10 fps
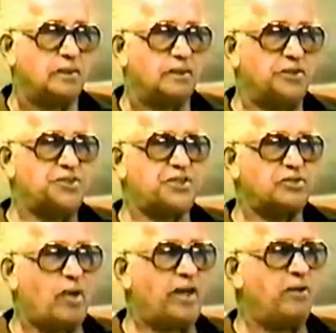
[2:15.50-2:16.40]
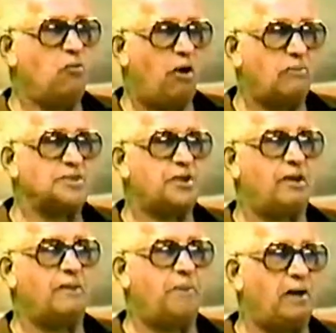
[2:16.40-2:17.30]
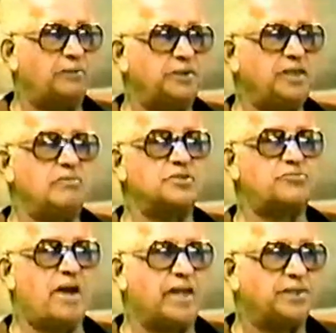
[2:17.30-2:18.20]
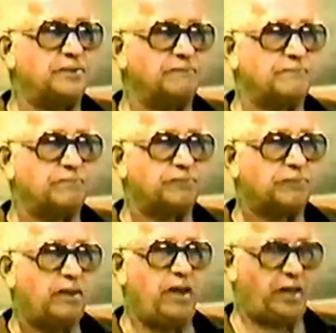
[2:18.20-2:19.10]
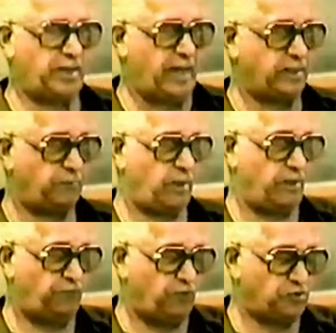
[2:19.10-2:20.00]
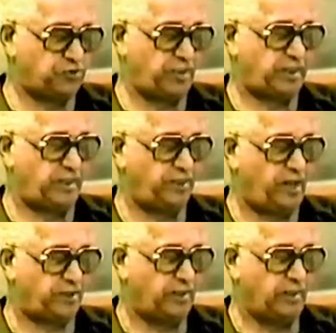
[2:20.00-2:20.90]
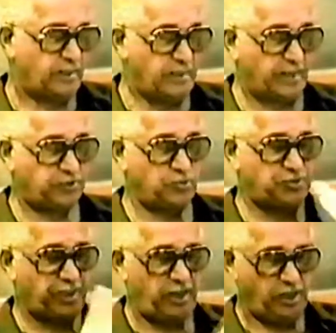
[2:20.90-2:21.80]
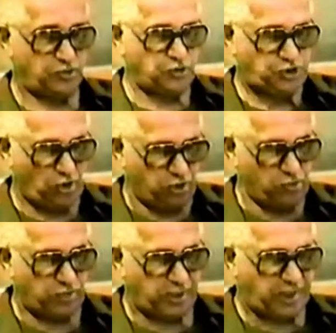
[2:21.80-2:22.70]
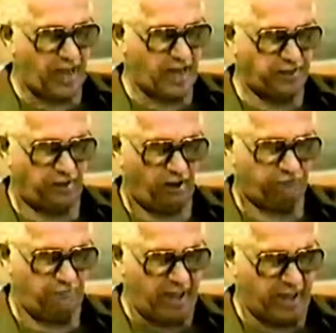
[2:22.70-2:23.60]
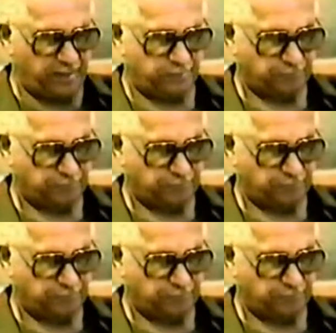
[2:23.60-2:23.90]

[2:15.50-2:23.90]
This is what the war was all about. And he was right. Not like, unfortunately, not like Toussaint. To show you the kind of man,